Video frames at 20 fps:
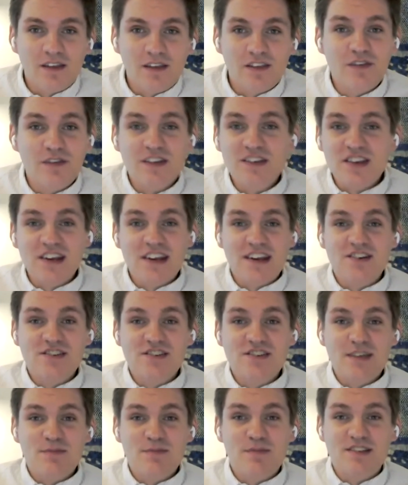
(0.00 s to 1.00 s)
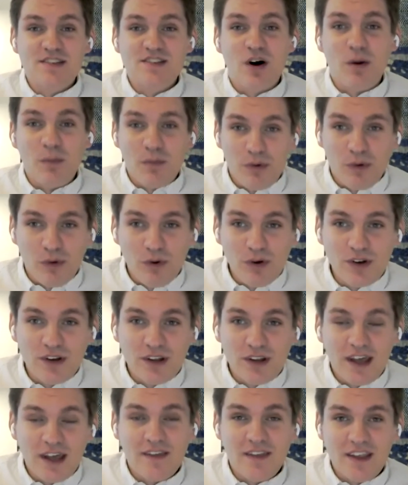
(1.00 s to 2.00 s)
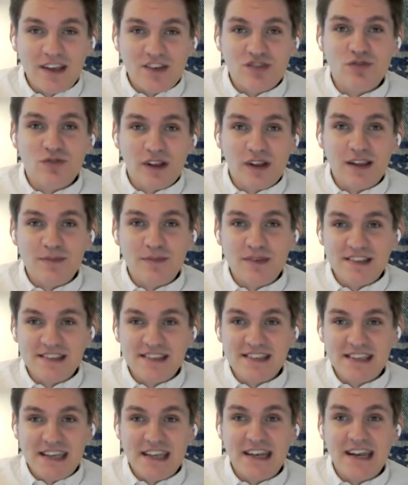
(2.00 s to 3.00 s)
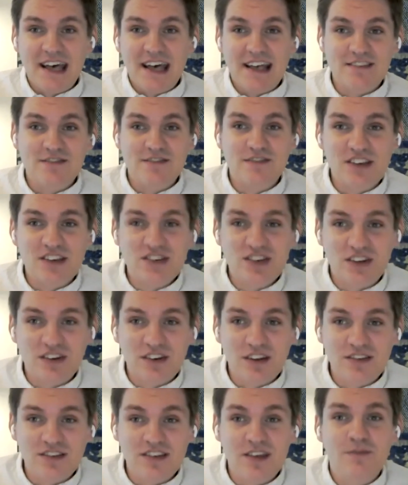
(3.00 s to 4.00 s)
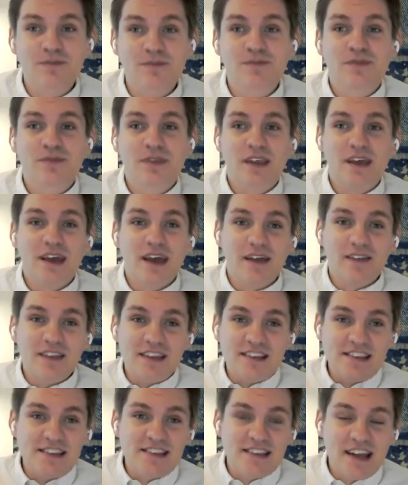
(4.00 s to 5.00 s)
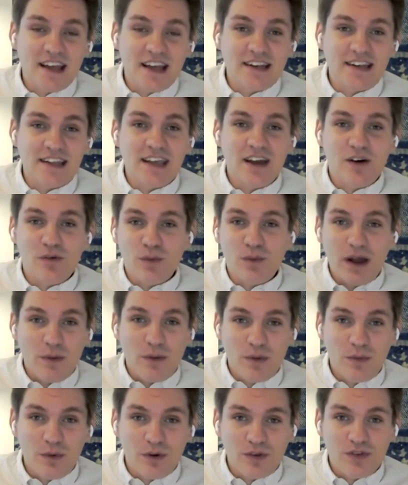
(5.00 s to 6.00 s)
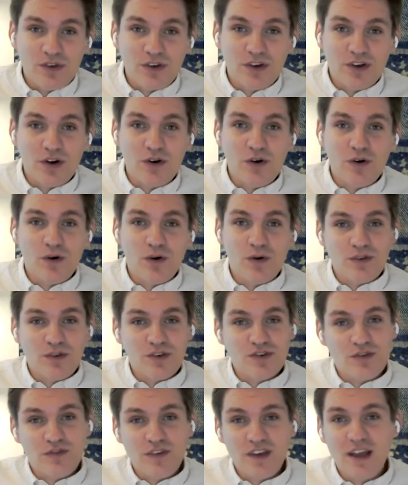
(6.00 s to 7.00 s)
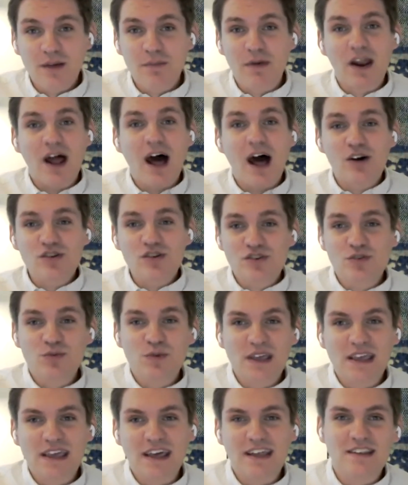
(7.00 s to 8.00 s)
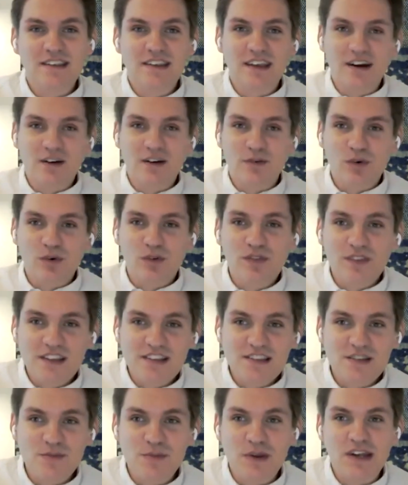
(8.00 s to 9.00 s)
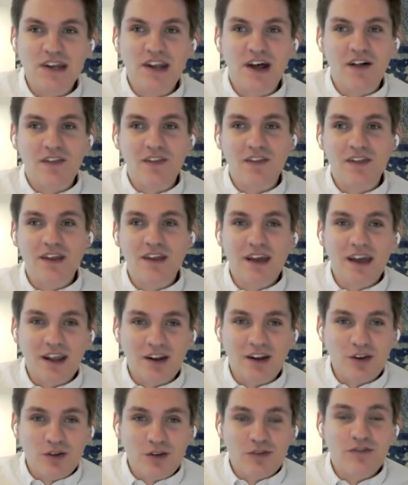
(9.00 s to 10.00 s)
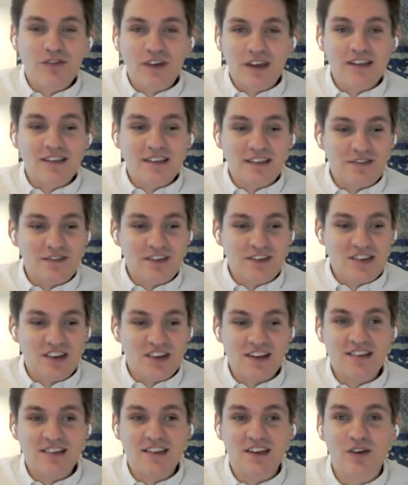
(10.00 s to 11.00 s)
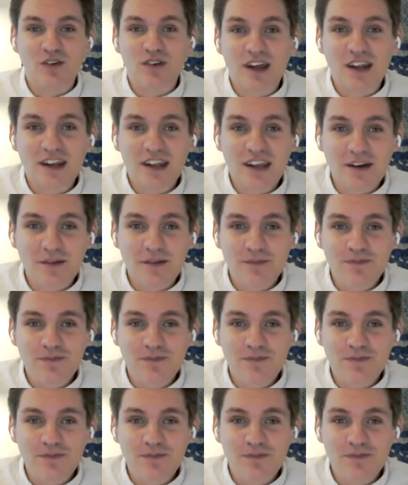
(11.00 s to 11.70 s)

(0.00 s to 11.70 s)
The visionary statements are broad, and they should really be seen as visions. And this is an idea where we want to go. You should think about, how should we get there? What needs to be done? And do you think this vision is a good idea?